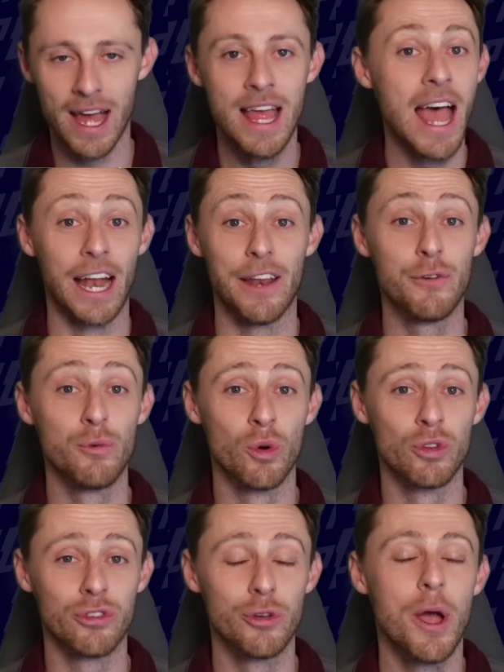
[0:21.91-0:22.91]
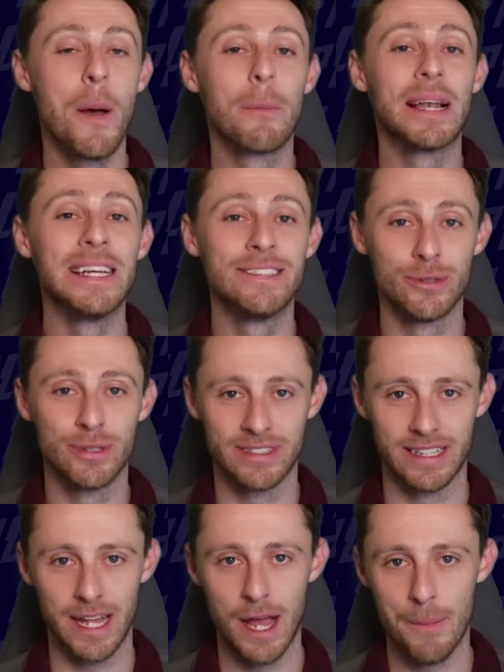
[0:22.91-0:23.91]
And if you want to, please do
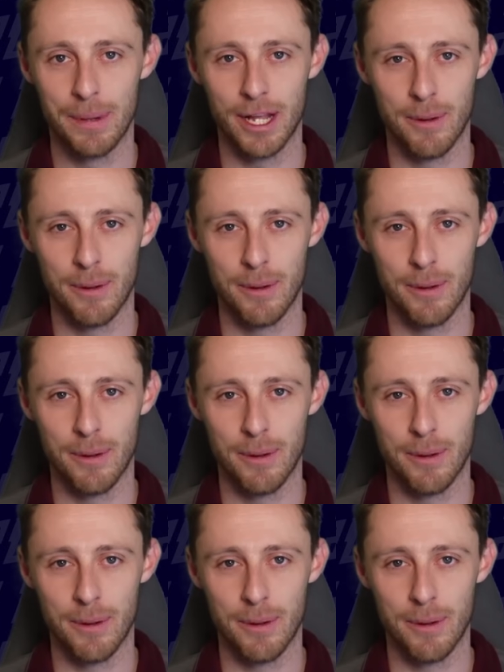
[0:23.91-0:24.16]
consider becoming